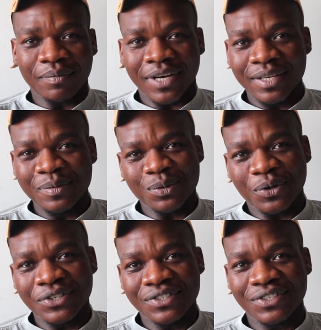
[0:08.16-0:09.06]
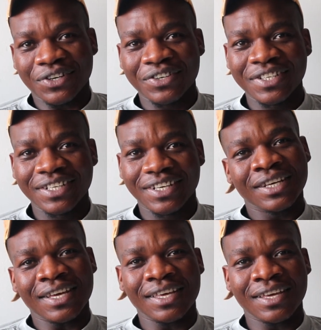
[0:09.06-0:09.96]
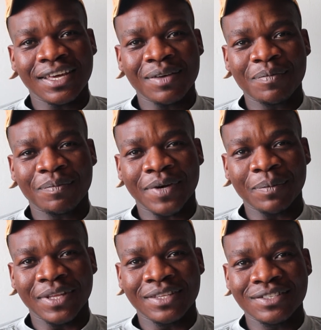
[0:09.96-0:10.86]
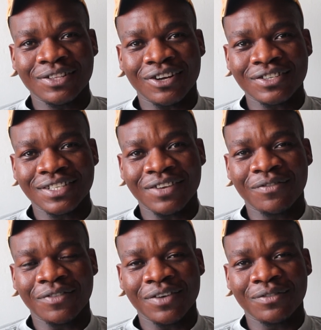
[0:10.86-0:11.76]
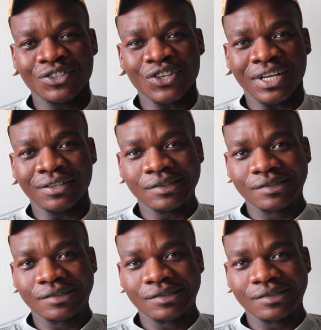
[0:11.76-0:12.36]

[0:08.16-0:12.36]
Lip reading: my name is Warren Sithari, aka my mother's last and favorite child.